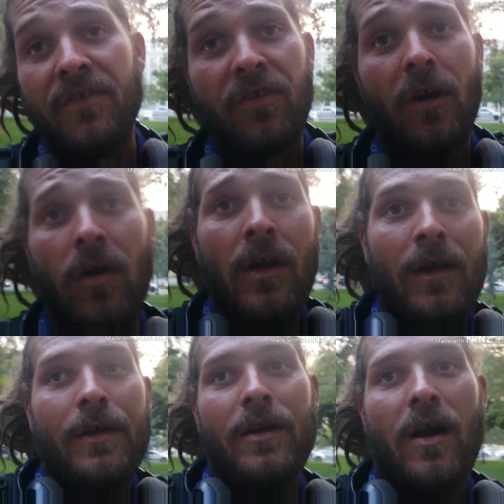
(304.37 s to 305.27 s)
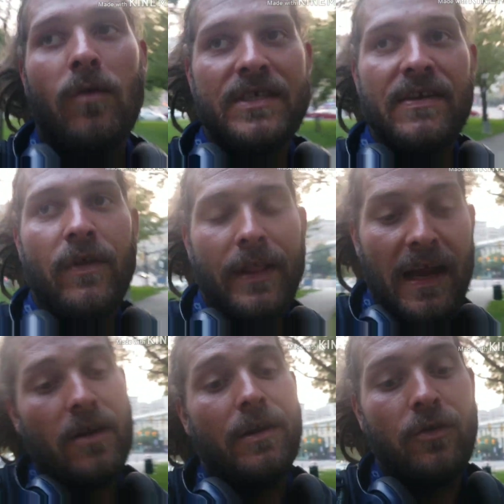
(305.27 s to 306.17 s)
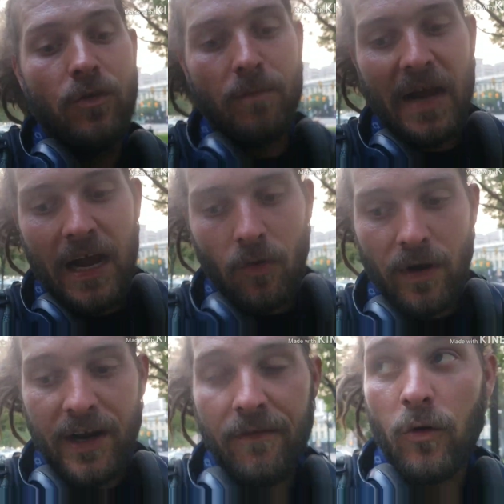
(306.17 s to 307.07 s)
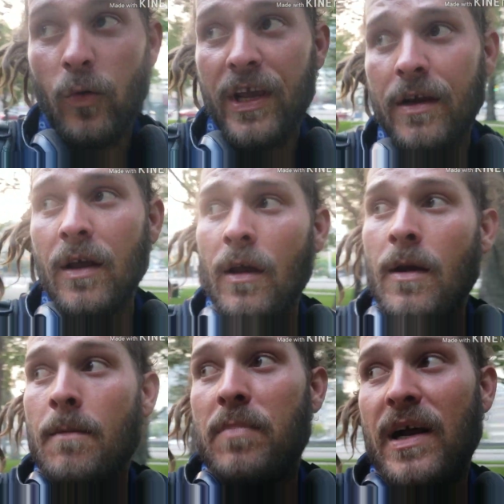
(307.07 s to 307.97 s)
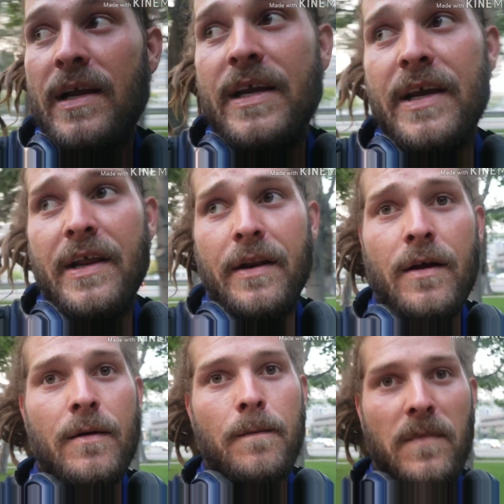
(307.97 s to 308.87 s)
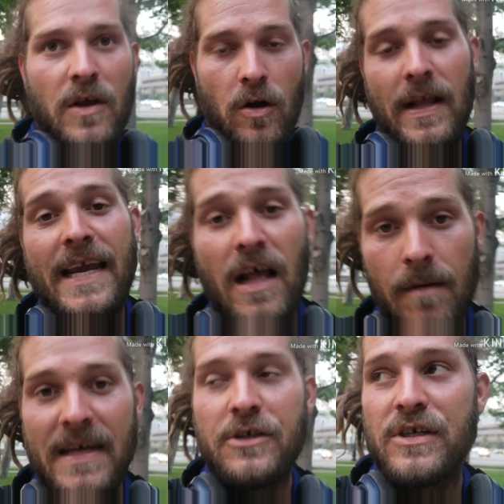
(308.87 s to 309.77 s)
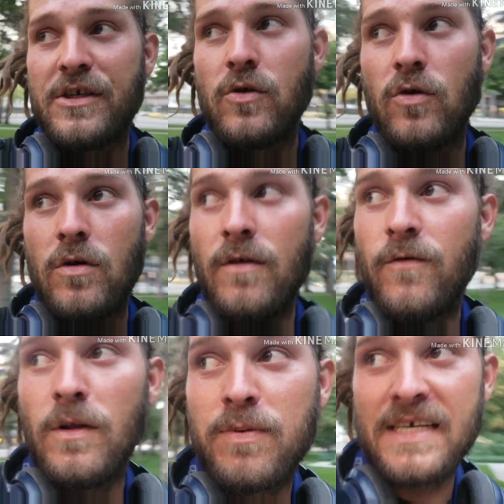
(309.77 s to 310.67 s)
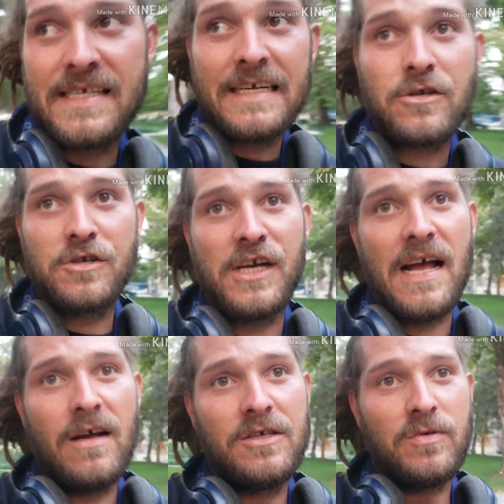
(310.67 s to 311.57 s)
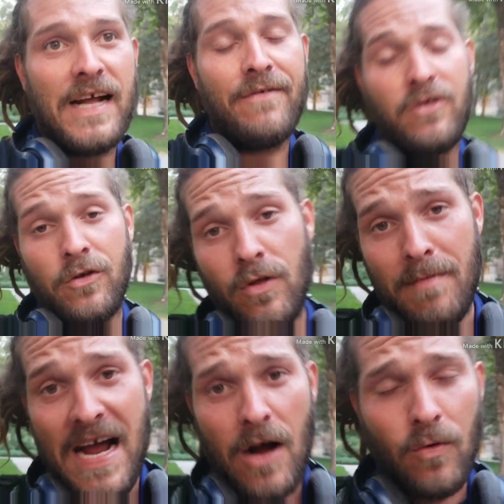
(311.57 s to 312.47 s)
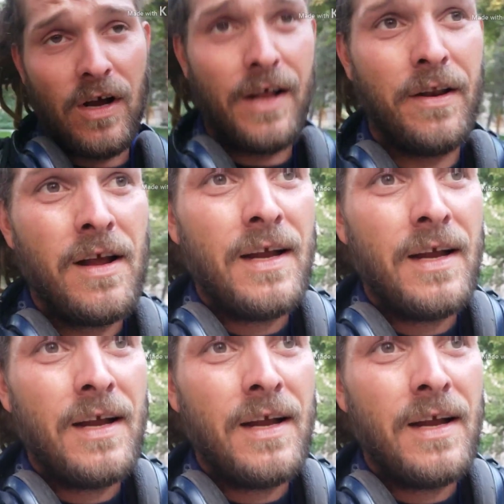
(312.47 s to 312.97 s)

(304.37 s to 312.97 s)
So, you know, I wasn't even there to do the mile run every week. But in, you know, like elementary school for the presidential challenge, we'd have to do the mile run.